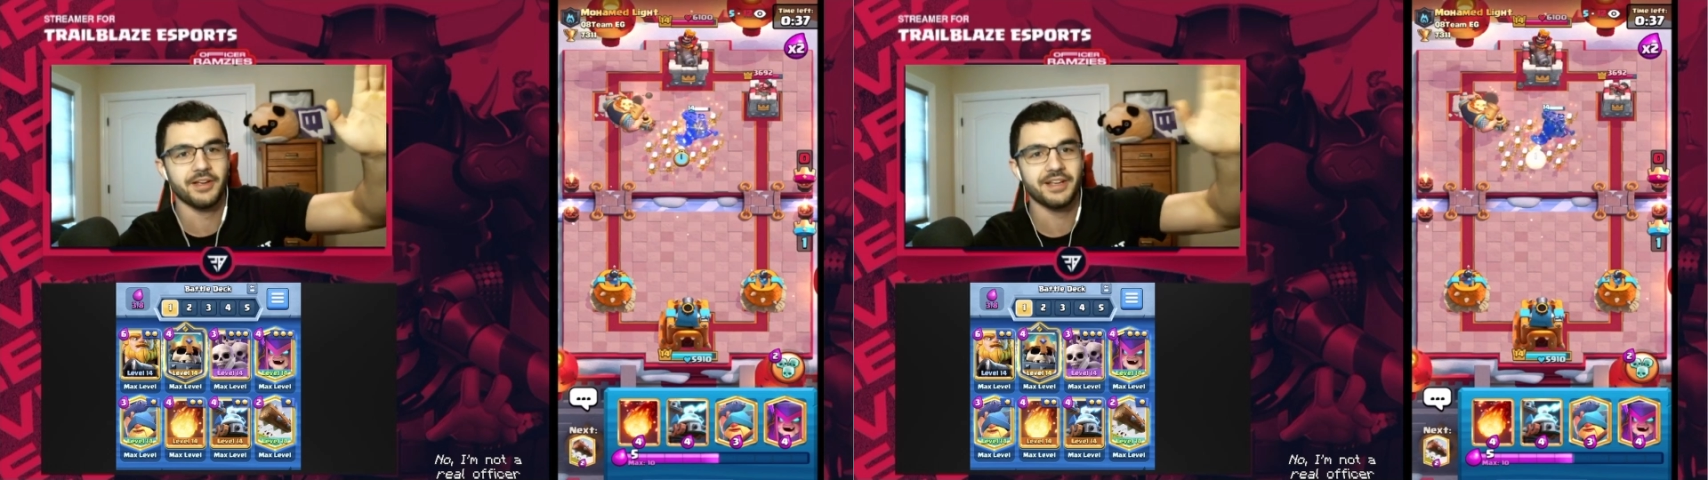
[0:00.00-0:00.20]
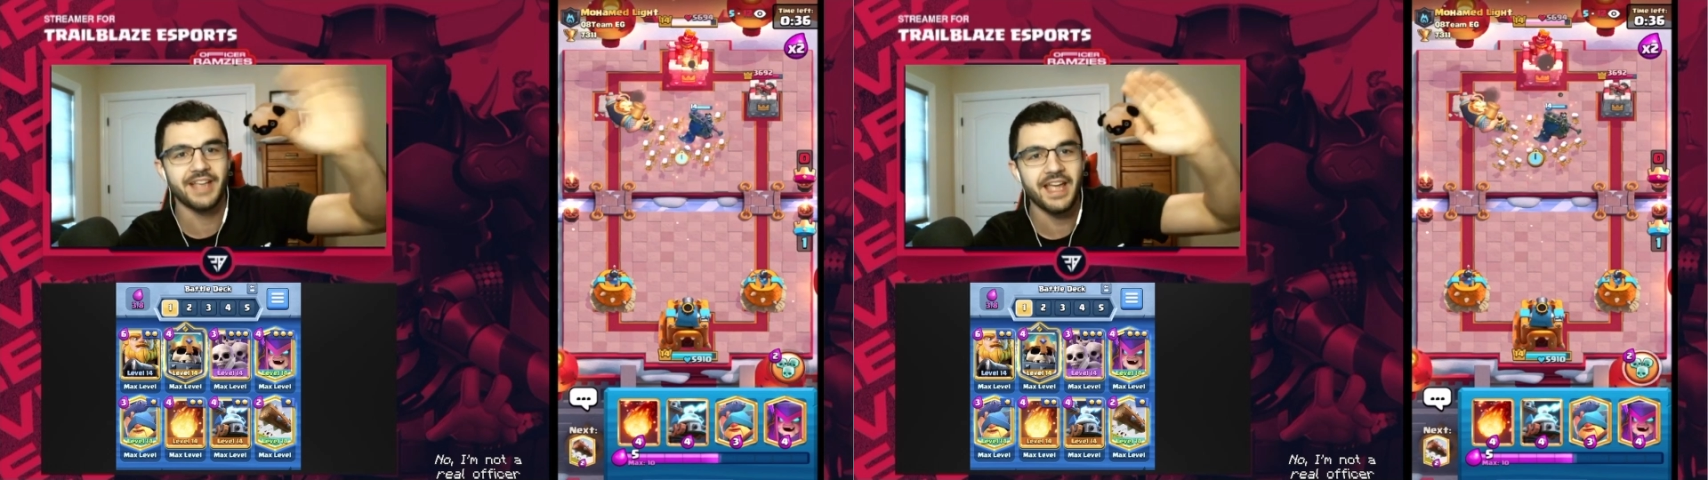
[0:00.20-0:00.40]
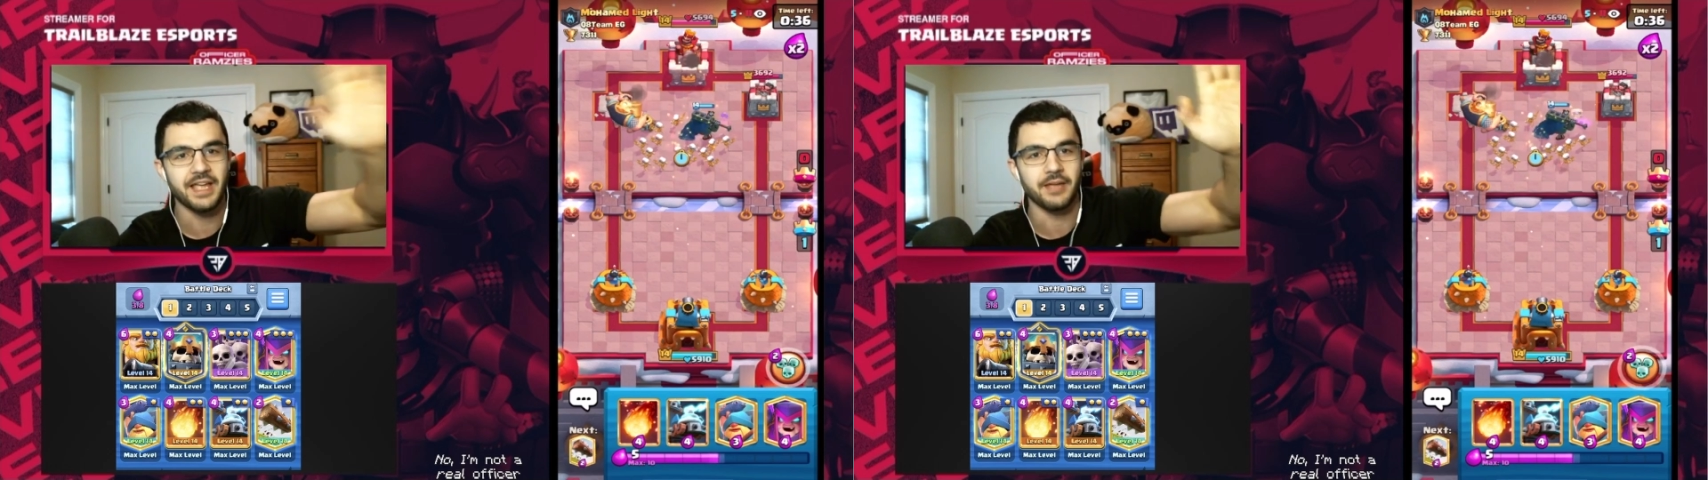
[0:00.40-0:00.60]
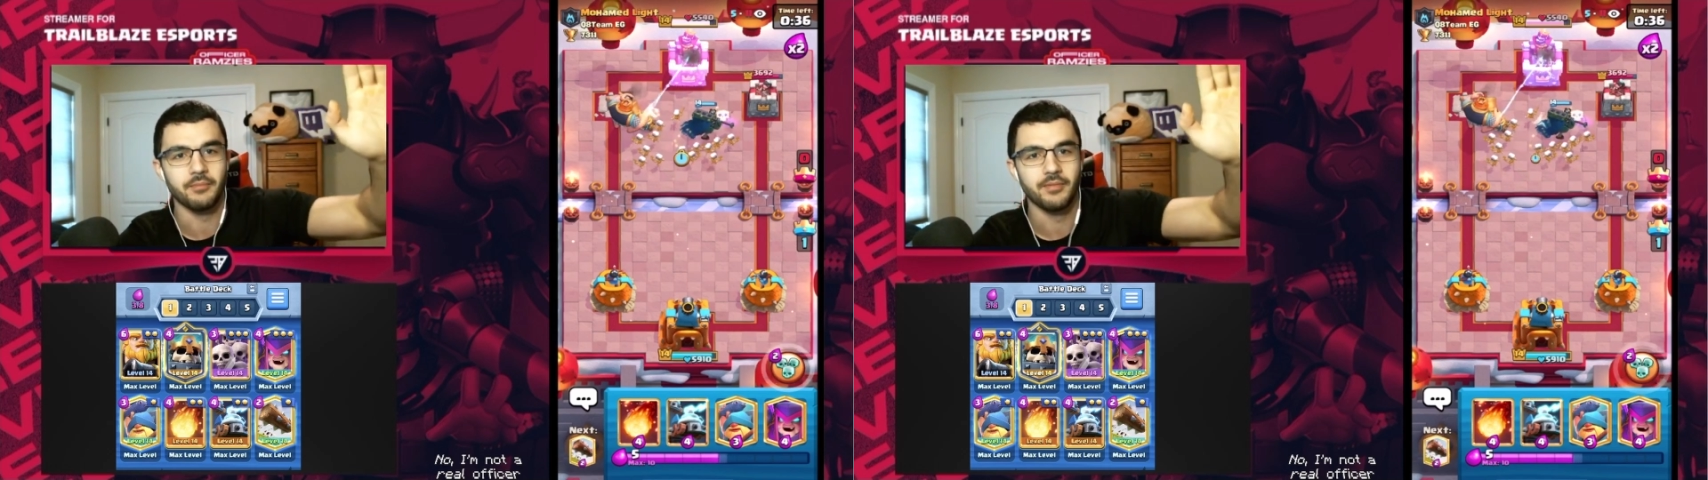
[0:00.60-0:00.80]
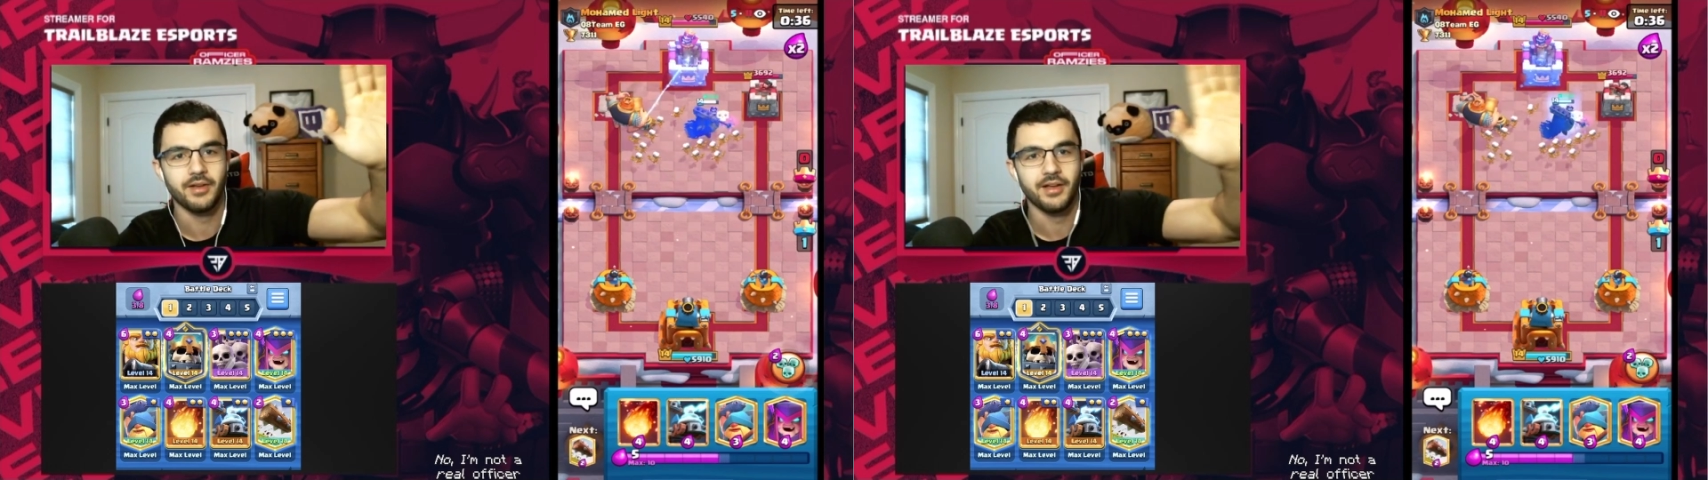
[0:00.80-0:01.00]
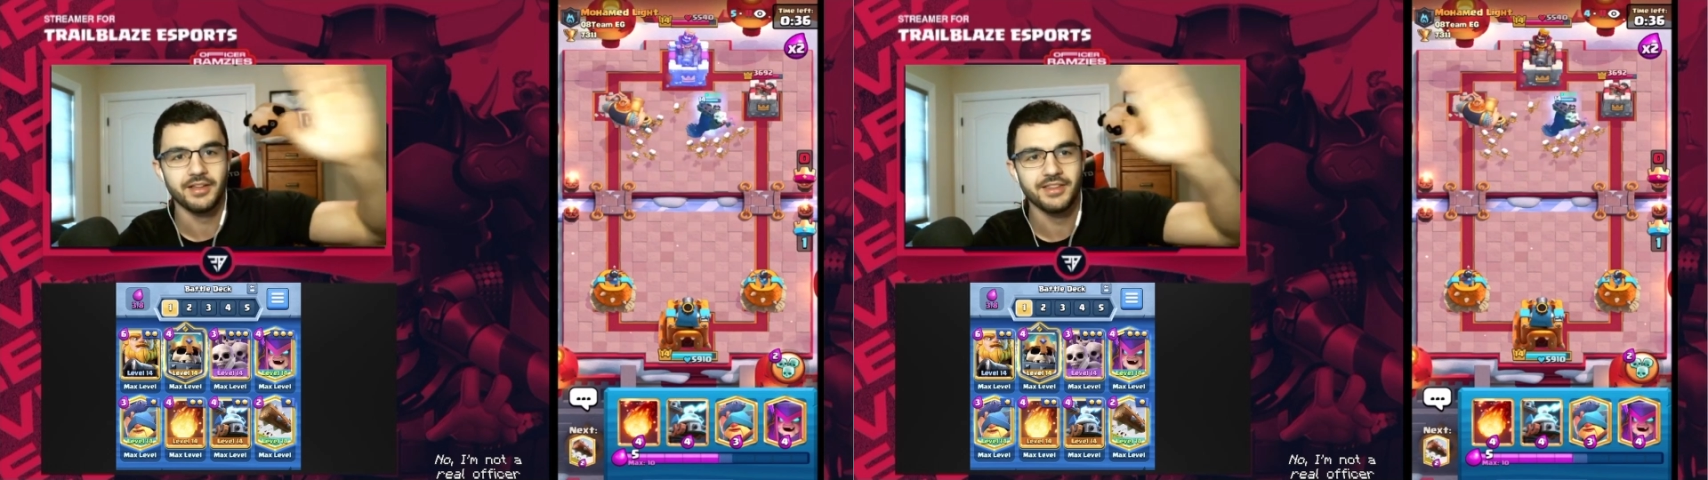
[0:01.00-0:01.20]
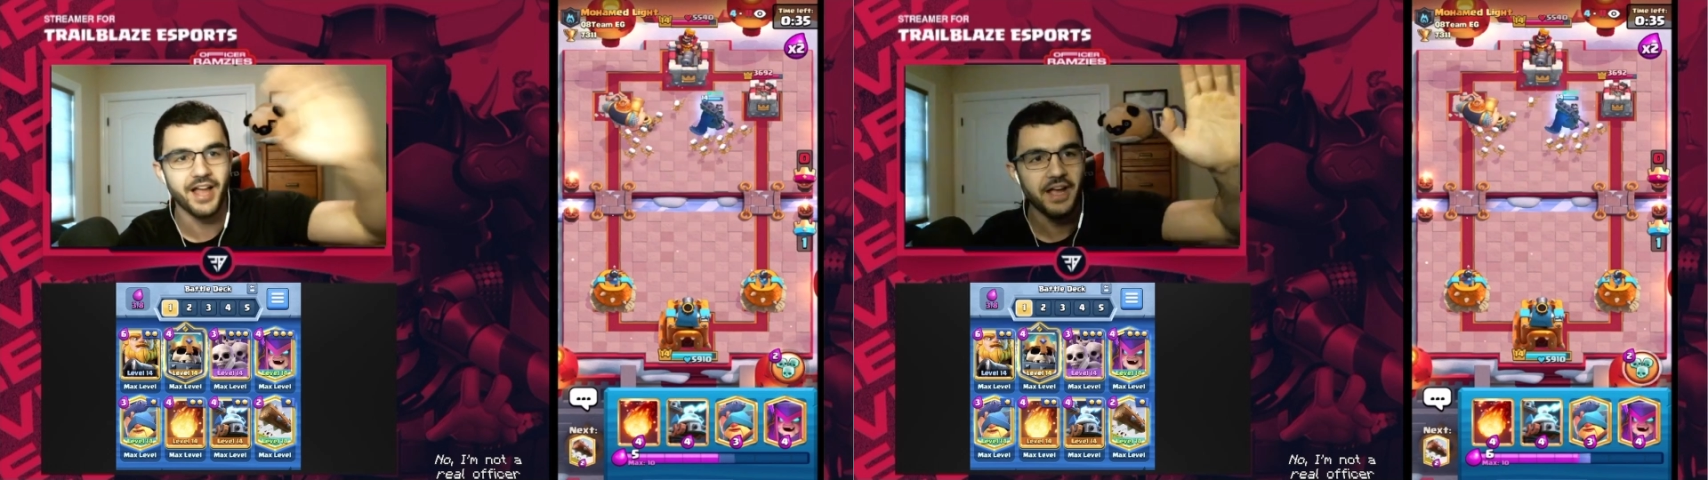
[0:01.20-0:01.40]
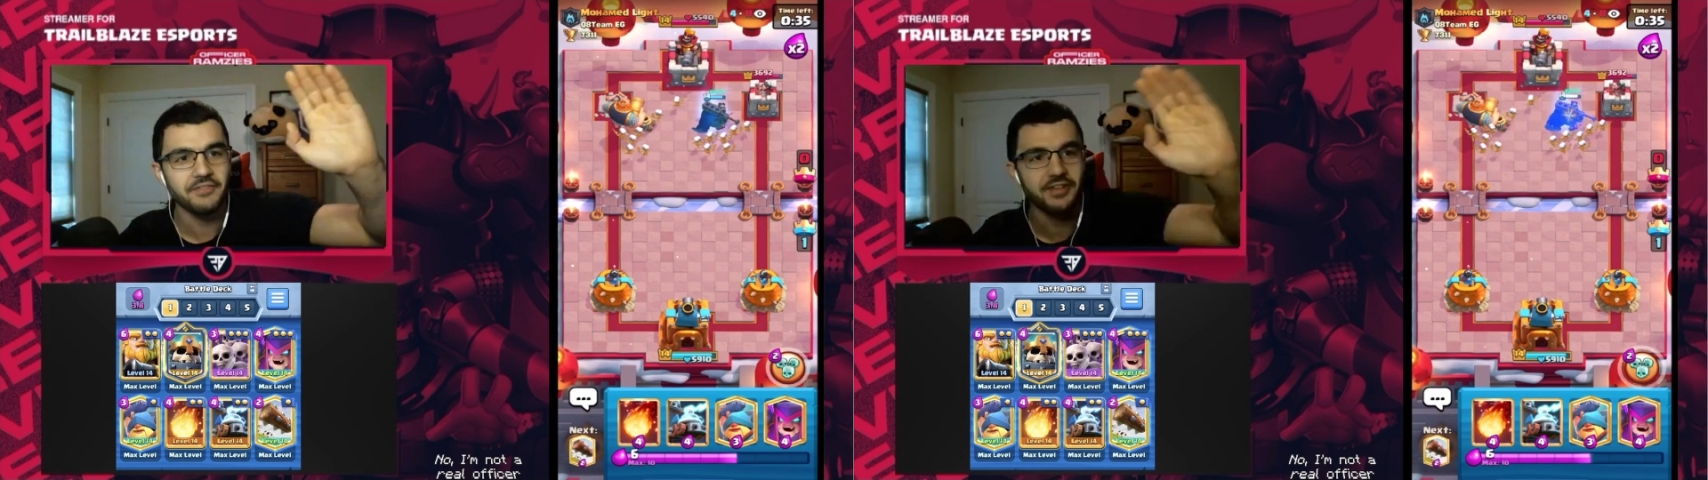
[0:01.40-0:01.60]
game,
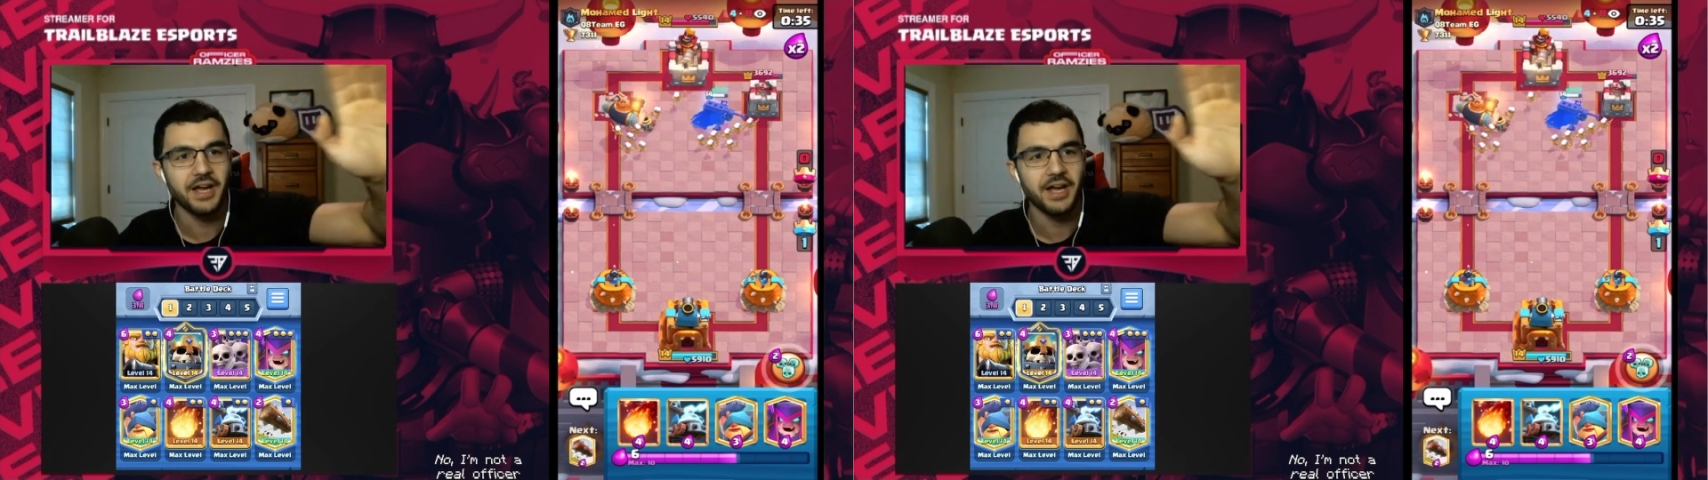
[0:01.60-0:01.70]
live